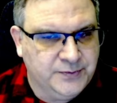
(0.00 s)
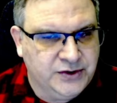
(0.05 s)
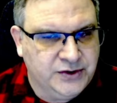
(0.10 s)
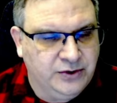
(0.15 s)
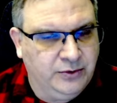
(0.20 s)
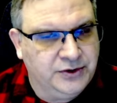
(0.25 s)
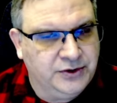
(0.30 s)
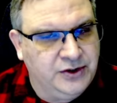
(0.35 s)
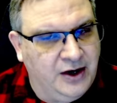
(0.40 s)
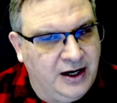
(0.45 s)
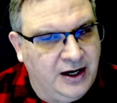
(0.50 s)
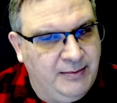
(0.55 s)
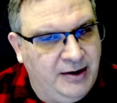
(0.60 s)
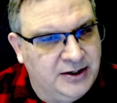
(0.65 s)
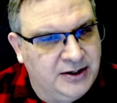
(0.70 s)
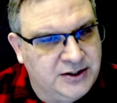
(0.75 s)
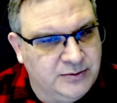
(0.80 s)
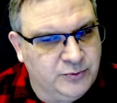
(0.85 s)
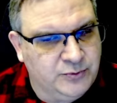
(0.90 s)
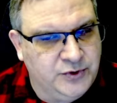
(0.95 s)
So we'll talk
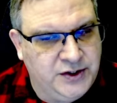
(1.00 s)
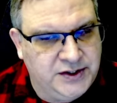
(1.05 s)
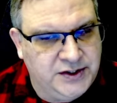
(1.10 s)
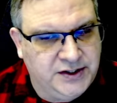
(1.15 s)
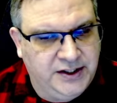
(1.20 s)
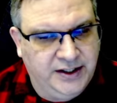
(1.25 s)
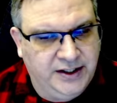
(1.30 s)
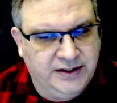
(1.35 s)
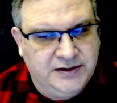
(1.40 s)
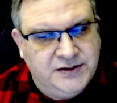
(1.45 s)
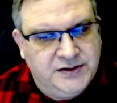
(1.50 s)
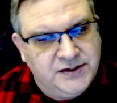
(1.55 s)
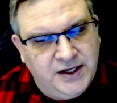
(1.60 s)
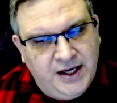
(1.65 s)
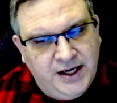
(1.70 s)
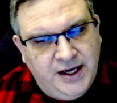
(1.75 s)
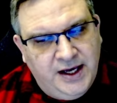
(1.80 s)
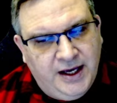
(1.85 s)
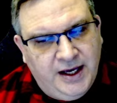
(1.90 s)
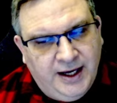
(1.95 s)
about some reskins
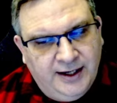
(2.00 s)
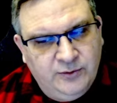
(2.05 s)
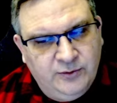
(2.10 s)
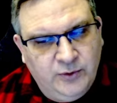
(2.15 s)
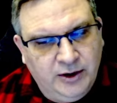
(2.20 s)
and